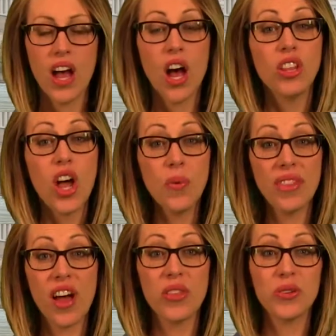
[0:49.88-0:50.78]
Along with
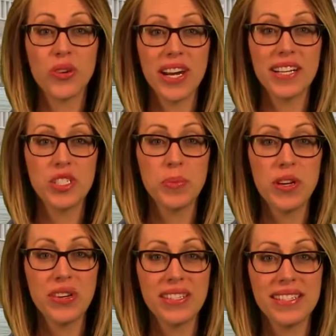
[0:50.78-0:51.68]
other great
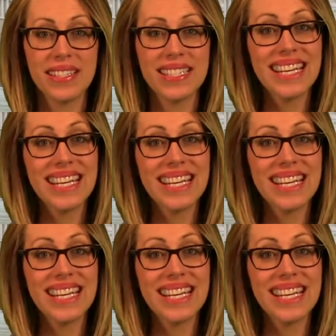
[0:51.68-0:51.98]
experiences,